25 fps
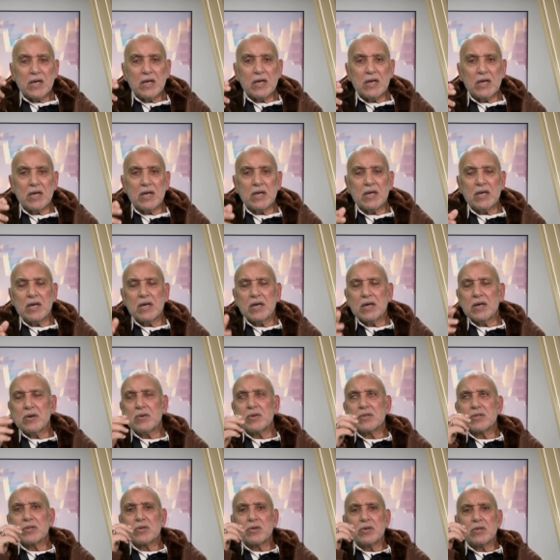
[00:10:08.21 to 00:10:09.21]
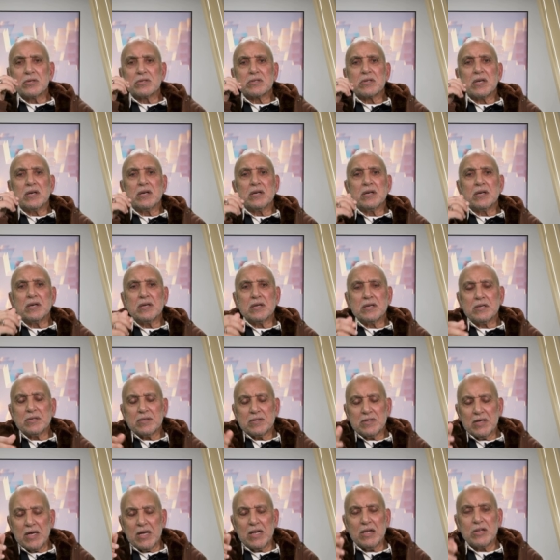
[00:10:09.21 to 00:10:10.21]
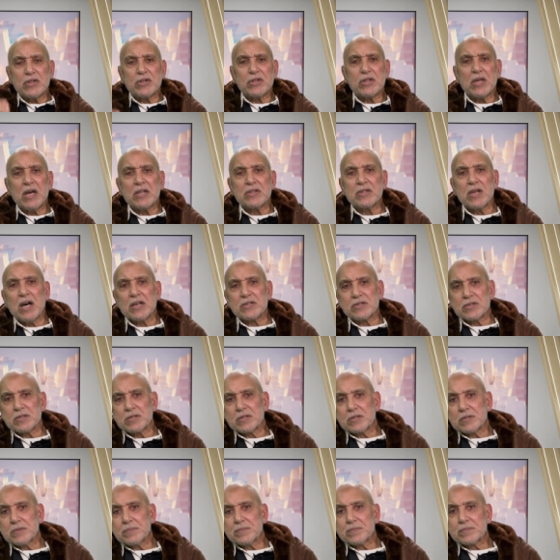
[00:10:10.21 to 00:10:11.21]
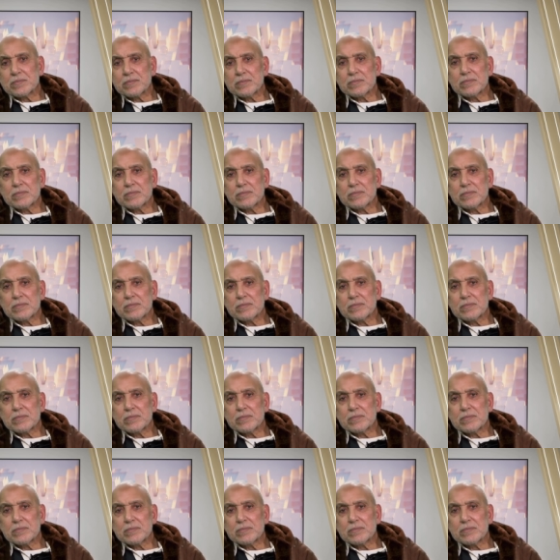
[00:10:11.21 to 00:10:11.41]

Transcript: health and others